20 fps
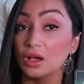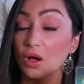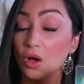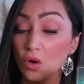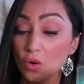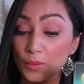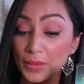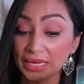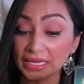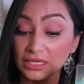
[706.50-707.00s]

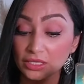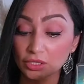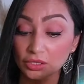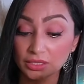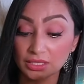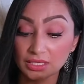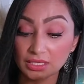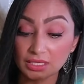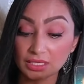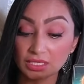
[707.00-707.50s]
Oh my
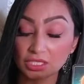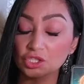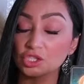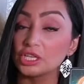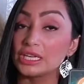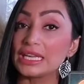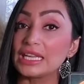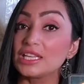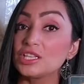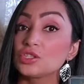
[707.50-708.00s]
goodness,
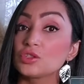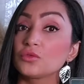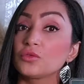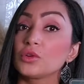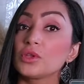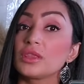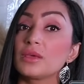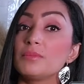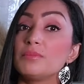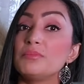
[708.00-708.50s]
change
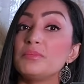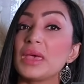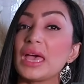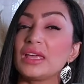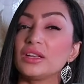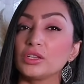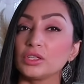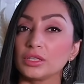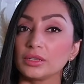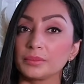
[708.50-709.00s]
for the
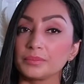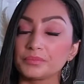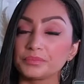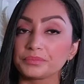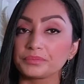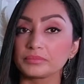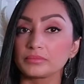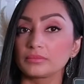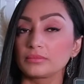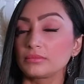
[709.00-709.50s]
better.
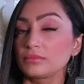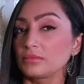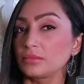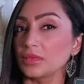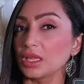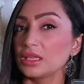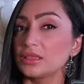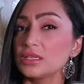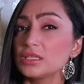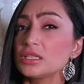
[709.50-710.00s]

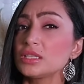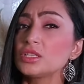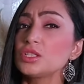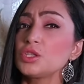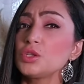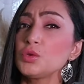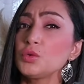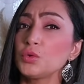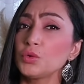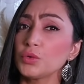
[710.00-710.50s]
This is
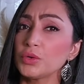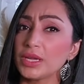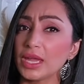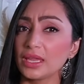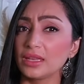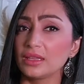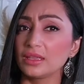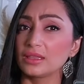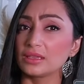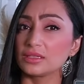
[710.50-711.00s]
you
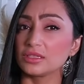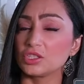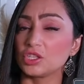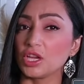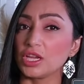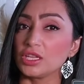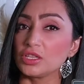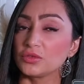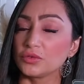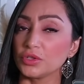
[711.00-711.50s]
creating this
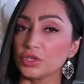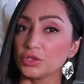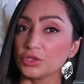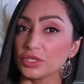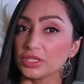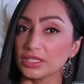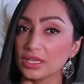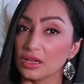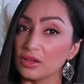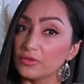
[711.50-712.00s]
change for
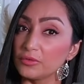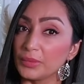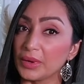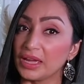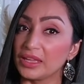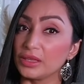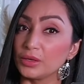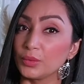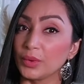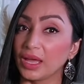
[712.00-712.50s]
yourself,
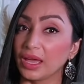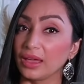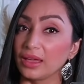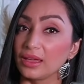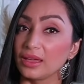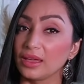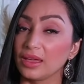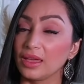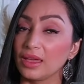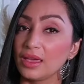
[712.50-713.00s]
by the way.
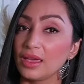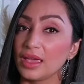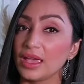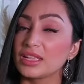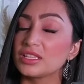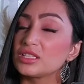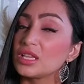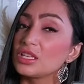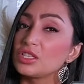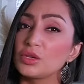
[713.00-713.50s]

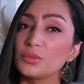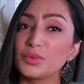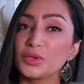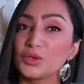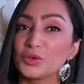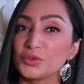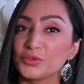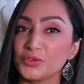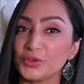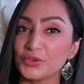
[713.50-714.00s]
It's such a
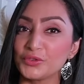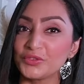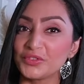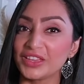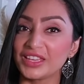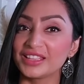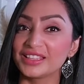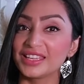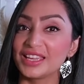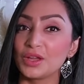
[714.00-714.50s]
beautiful
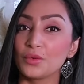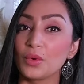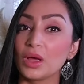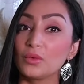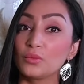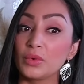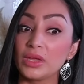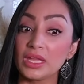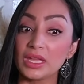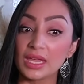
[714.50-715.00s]
feeling
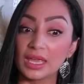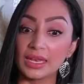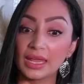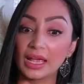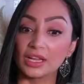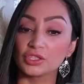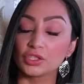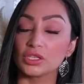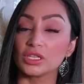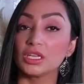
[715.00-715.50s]
when we can
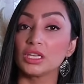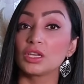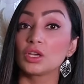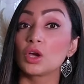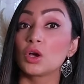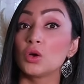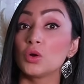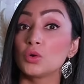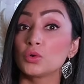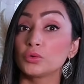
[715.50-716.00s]
actually
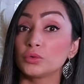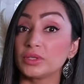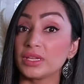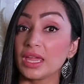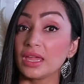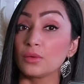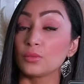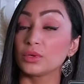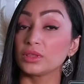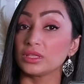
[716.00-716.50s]

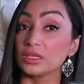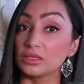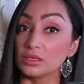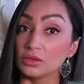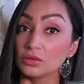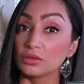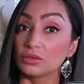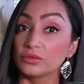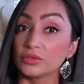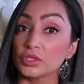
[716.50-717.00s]
co-create with the
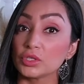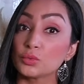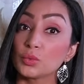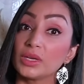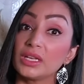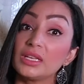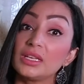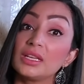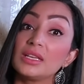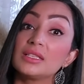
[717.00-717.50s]
universe
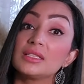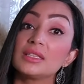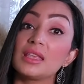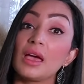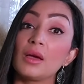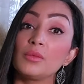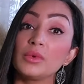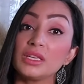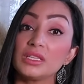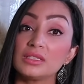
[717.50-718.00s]
what it is
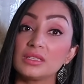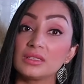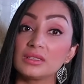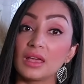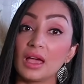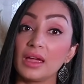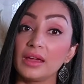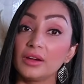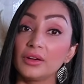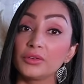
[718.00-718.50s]
that we
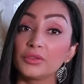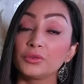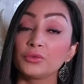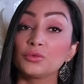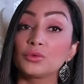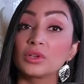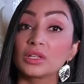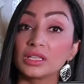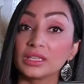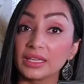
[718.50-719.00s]
desire
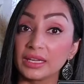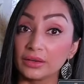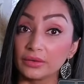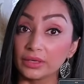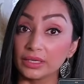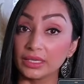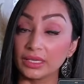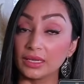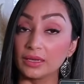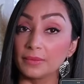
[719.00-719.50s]
through
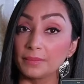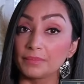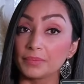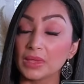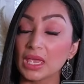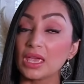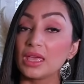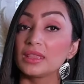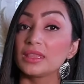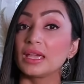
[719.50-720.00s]
clarity.
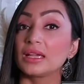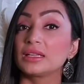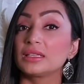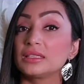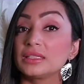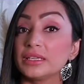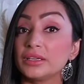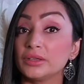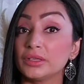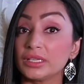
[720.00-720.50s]
That
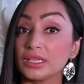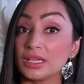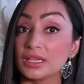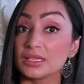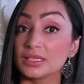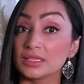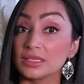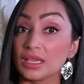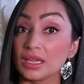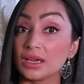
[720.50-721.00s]
clarity
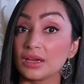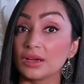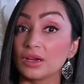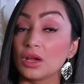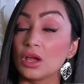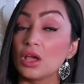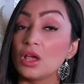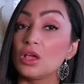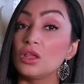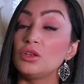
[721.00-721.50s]
is there.
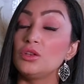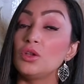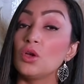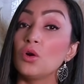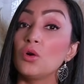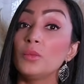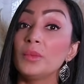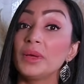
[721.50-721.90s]
Know,